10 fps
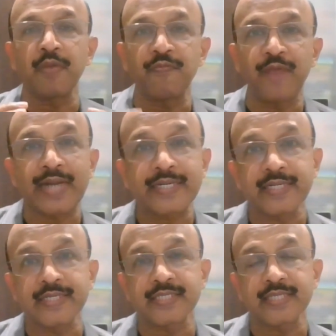
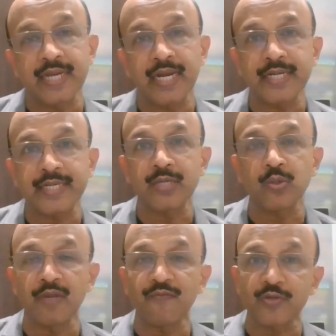factors related
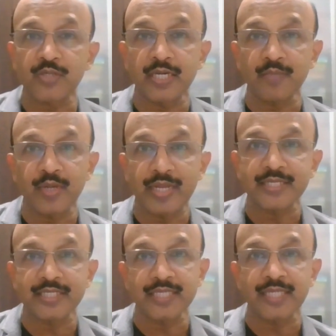to lymphocyte
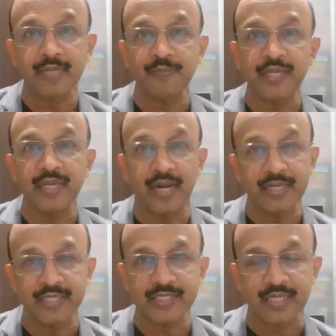immunization therapy
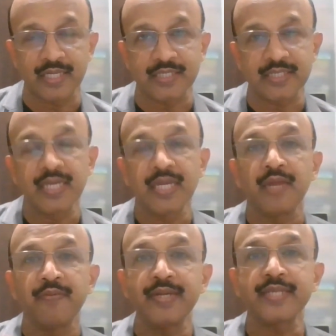are discussed.
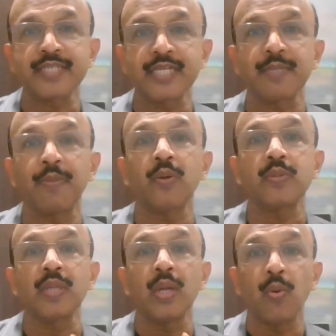We discuss
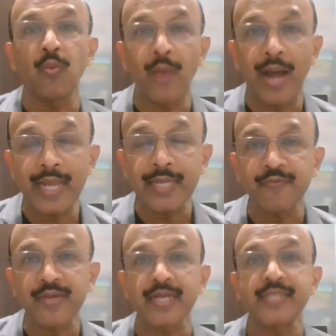about why
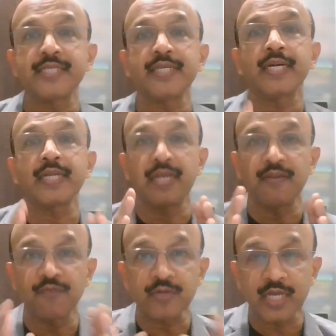we consider
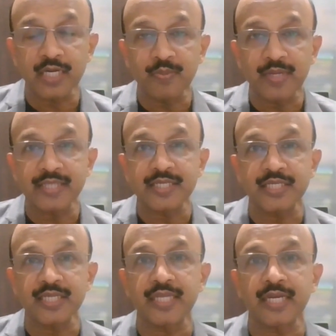lymphocyte
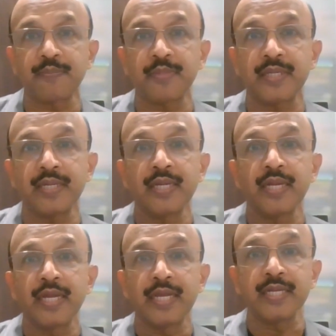immunization therapy
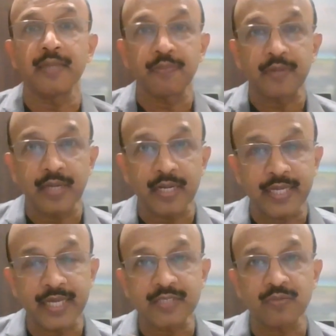in a
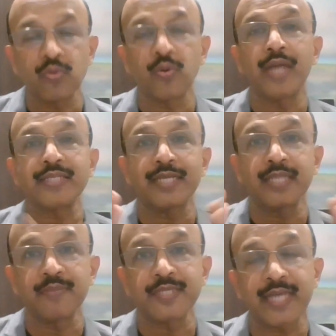case who has
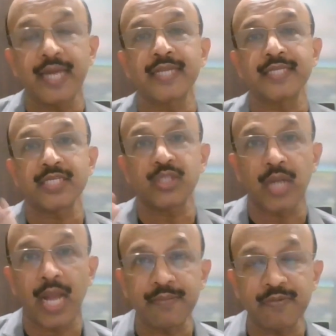either miscarriages
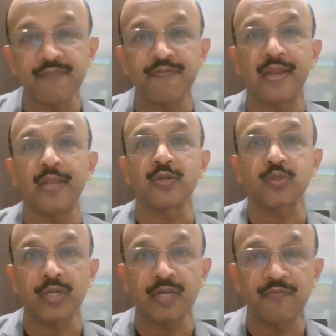or IVF
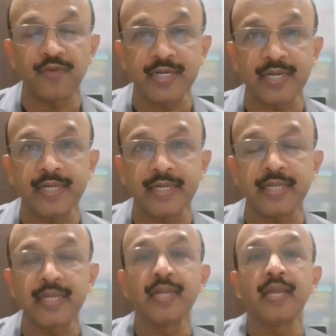failures or
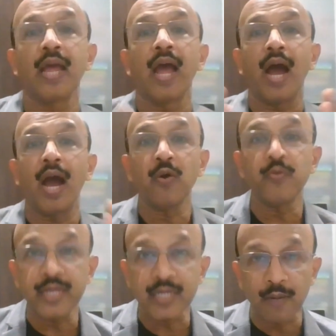infertility,
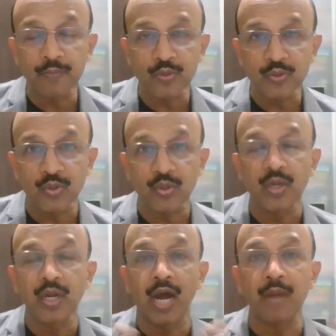how we come to
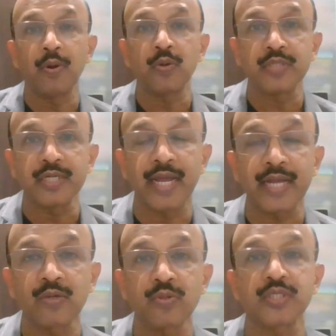know about the
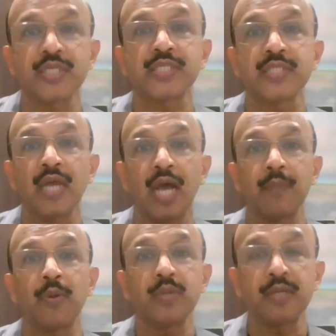diagnosis,
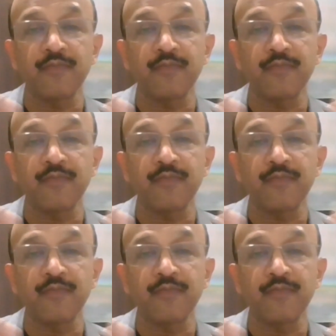about